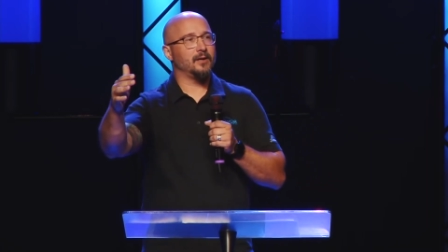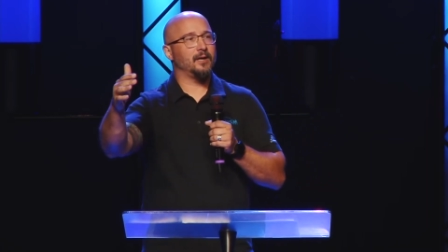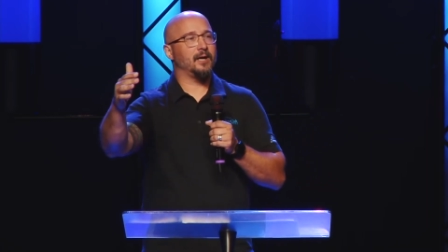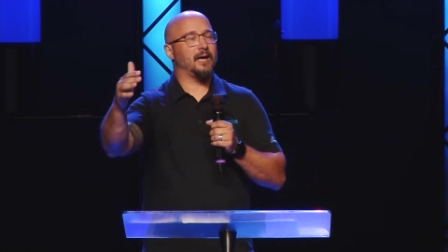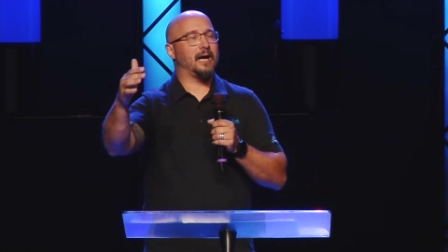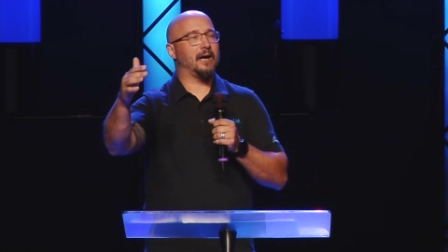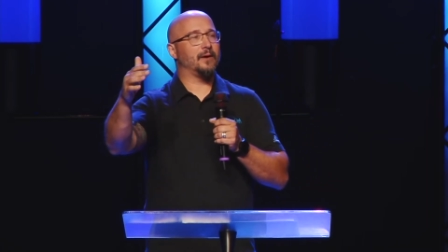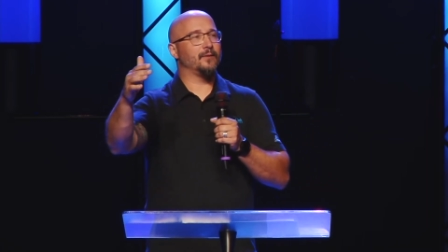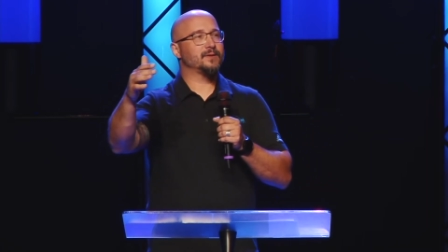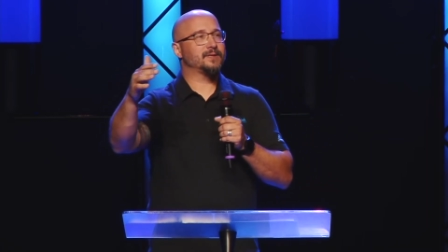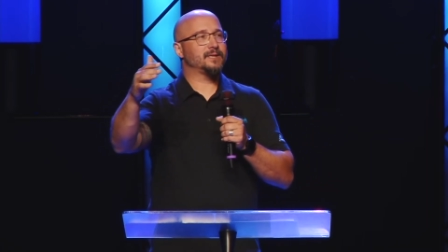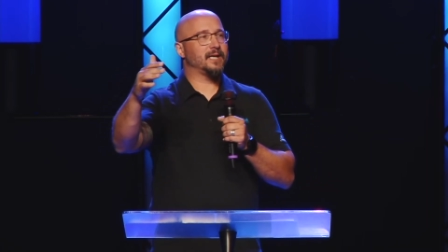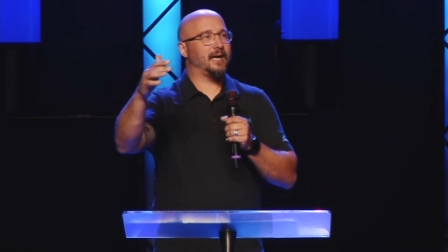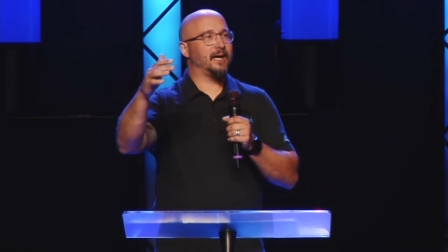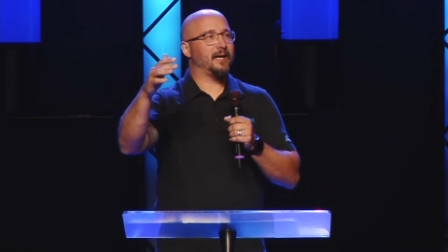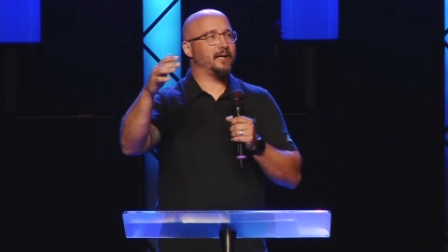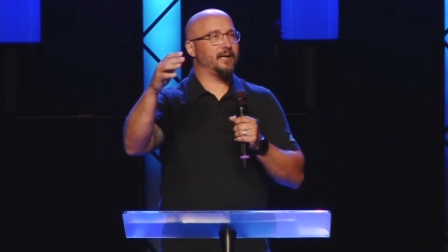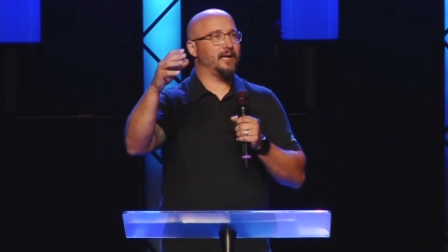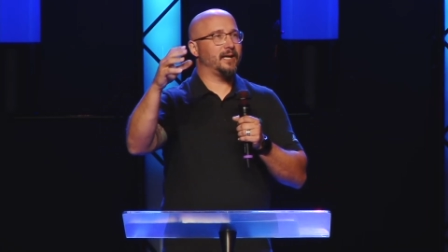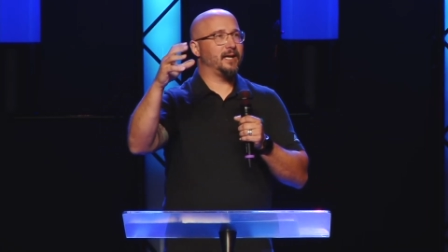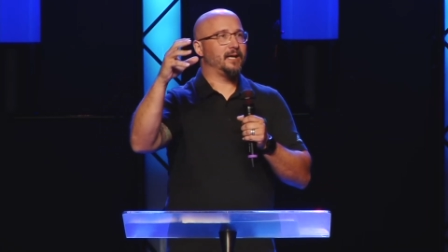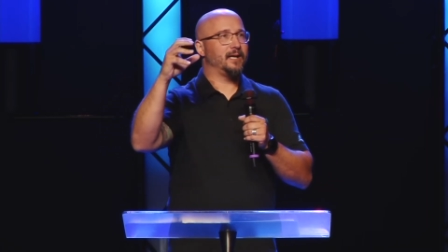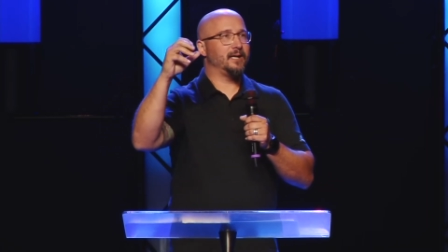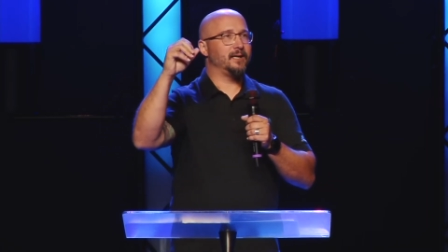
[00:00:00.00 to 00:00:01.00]
I was at
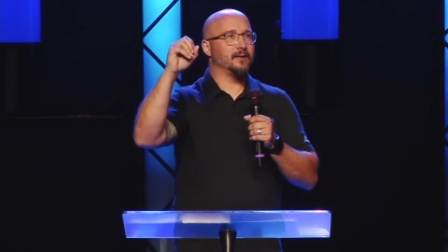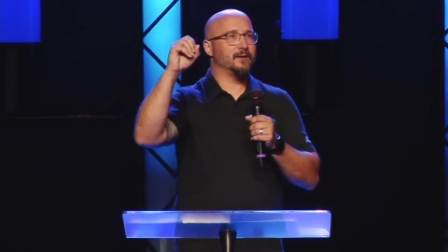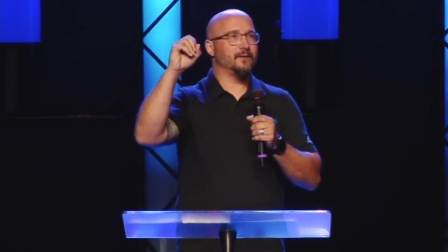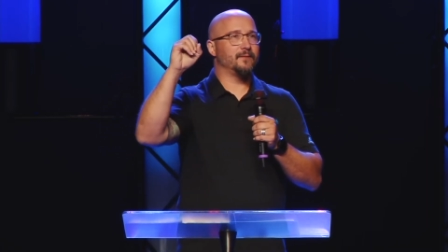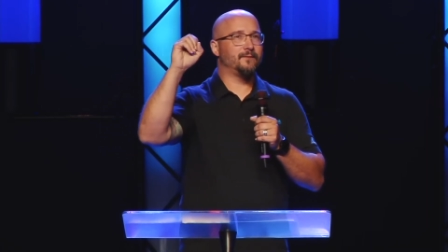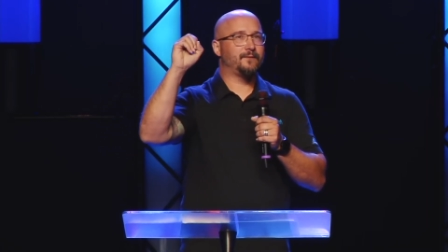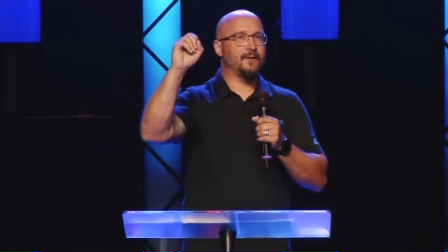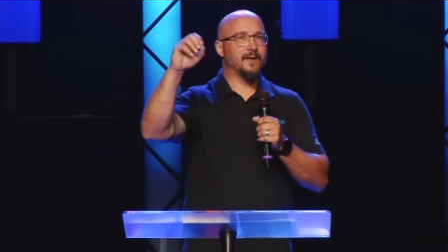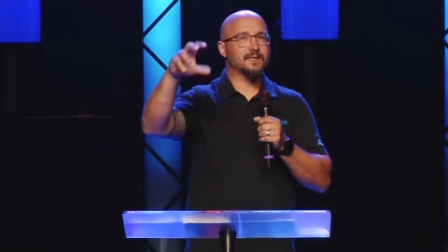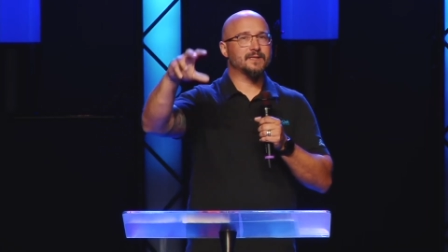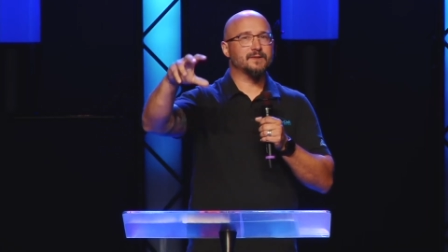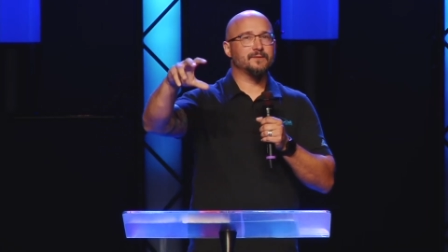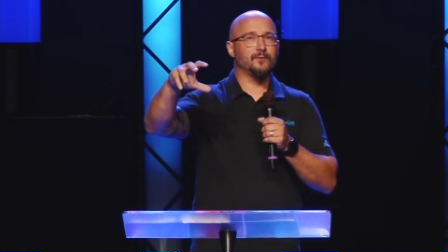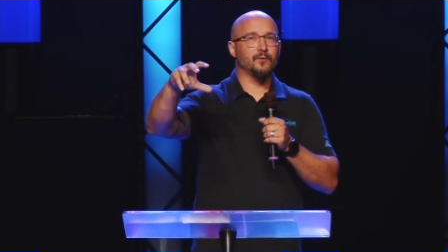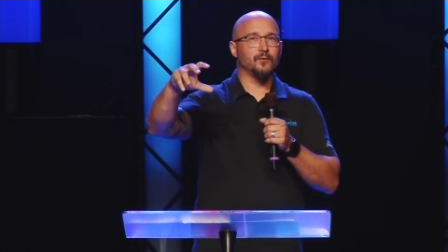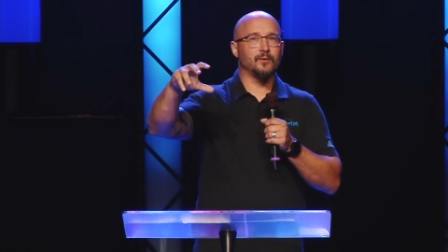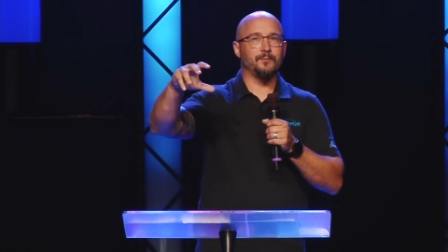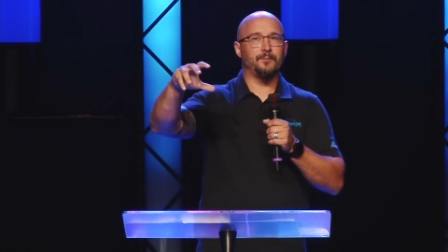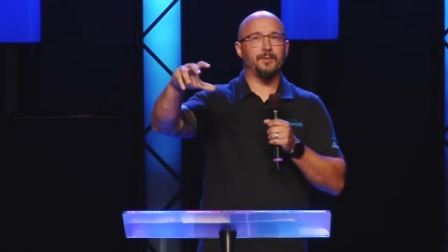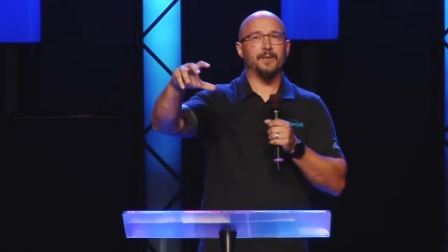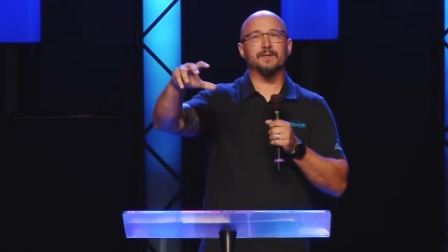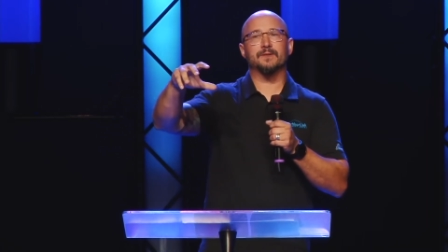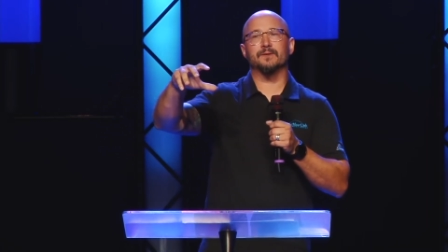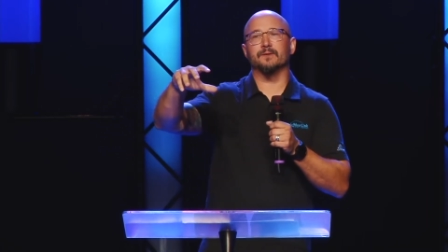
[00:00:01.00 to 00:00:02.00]
a festival in
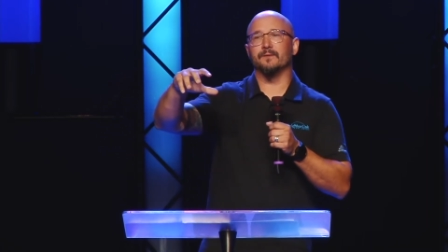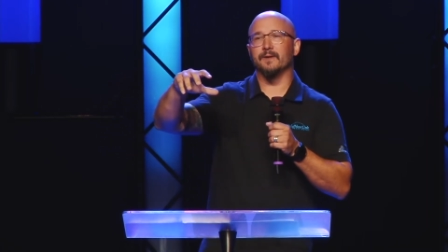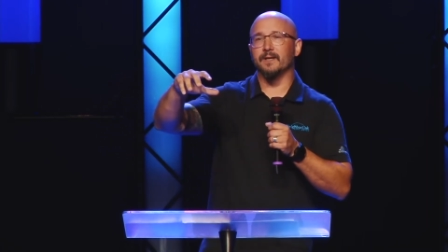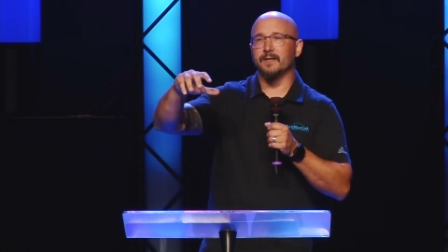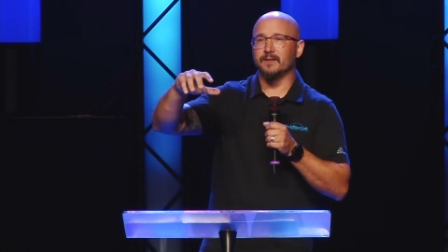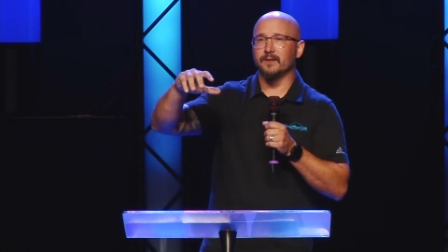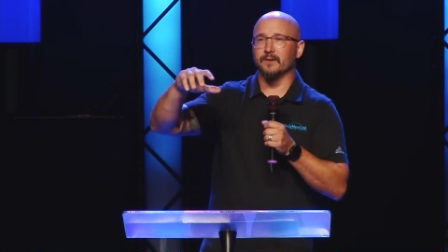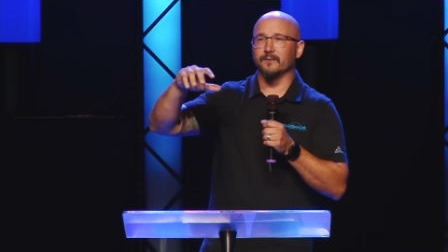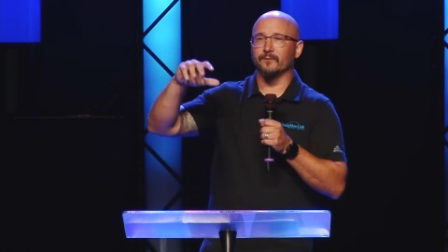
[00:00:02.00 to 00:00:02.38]
Pennsylvania